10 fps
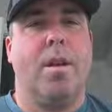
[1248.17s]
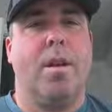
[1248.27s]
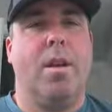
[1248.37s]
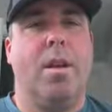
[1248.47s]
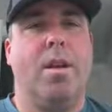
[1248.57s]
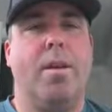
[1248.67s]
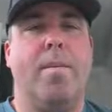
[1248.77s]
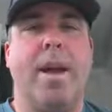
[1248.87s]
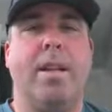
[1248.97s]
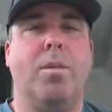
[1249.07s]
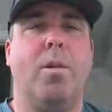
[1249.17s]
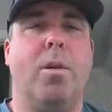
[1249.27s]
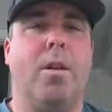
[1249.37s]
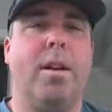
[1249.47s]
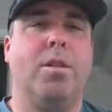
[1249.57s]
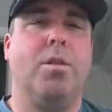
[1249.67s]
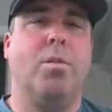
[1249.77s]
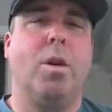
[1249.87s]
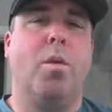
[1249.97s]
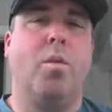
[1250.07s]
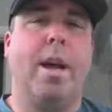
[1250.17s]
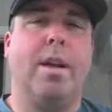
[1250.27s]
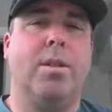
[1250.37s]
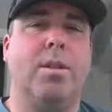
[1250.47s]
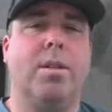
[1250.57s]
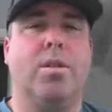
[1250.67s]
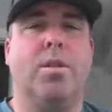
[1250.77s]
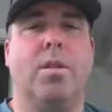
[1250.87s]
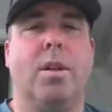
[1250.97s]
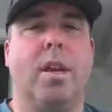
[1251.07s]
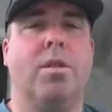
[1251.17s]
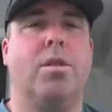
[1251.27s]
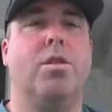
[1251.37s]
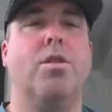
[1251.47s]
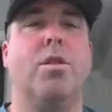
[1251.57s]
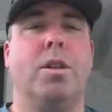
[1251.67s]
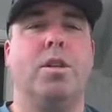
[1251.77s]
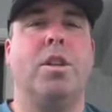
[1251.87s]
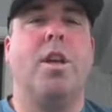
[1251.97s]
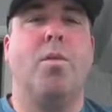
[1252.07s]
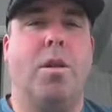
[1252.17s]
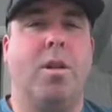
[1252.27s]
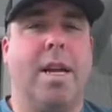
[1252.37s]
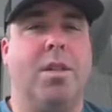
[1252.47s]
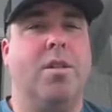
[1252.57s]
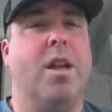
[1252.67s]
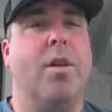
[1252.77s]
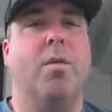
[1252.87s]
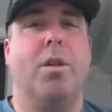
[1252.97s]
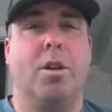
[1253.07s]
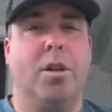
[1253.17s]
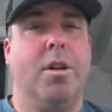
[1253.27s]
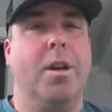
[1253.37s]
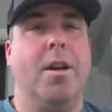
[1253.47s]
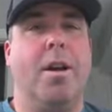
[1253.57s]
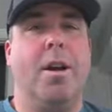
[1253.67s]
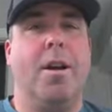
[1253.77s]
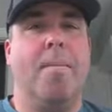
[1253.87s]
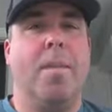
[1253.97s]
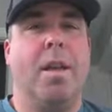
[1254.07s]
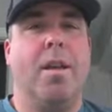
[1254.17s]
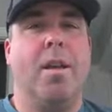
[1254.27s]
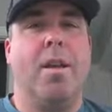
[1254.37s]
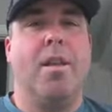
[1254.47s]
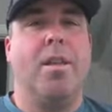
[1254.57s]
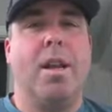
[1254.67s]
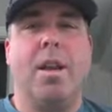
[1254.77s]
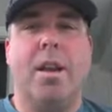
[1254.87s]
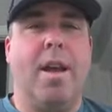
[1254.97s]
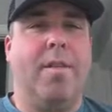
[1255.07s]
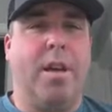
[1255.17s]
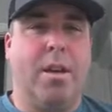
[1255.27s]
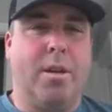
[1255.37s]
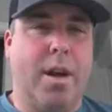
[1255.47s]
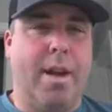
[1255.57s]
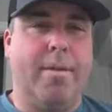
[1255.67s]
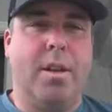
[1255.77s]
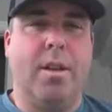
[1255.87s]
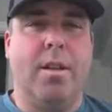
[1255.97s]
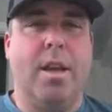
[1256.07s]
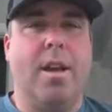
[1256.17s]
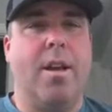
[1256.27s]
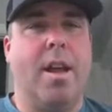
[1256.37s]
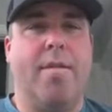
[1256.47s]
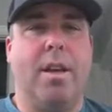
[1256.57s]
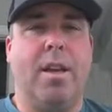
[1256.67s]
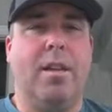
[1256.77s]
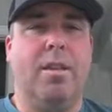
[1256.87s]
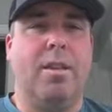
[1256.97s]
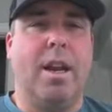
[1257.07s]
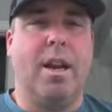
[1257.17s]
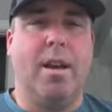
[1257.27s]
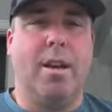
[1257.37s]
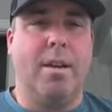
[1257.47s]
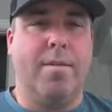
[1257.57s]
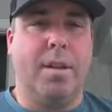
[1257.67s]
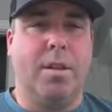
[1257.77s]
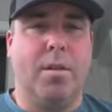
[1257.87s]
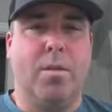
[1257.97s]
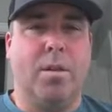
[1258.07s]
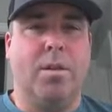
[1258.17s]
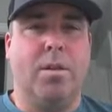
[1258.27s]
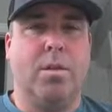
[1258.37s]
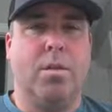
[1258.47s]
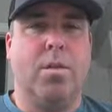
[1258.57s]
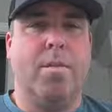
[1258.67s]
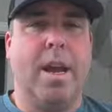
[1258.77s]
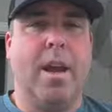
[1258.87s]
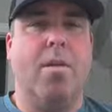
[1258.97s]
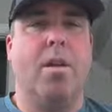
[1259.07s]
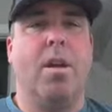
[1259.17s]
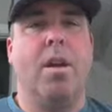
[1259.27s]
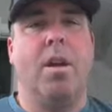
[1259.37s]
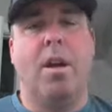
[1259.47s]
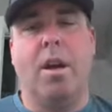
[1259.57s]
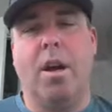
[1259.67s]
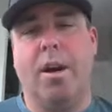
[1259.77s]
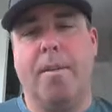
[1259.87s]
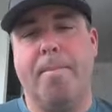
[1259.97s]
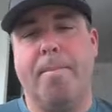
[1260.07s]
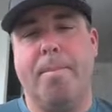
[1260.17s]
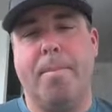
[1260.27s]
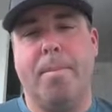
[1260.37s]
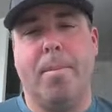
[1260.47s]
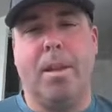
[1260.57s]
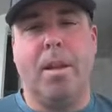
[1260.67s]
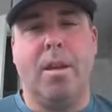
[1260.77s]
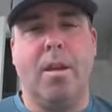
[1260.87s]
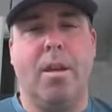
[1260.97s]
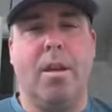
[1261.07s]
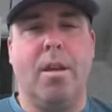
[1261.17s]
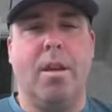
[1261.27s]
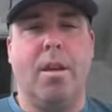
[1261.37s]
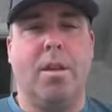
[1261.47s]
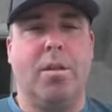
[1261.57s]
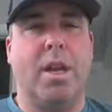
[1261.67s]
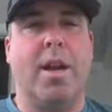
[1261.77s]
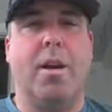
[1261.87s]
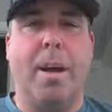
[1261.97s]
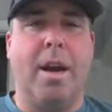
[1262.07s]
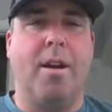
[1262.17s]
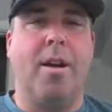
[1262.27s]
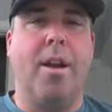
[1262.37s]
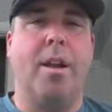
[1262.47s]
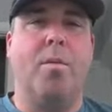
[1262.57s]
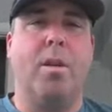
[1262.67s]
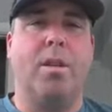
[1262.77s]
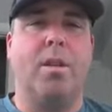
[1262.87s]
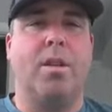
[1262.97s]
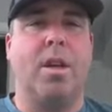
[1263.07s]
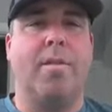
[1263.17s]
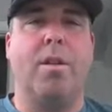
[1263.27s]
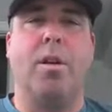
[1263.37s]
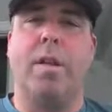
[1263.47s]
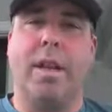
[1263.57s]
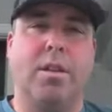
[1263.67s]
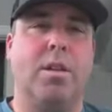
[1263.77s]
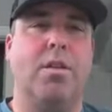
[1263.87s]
It, and to Matt's point, like Zumwalt West is as good as they were last year, and they were good. Um, they didn't have a kid drafted. They didn't have a kid signed at a Division One school. Now, um, you know Tanner Perry went to Jeffco.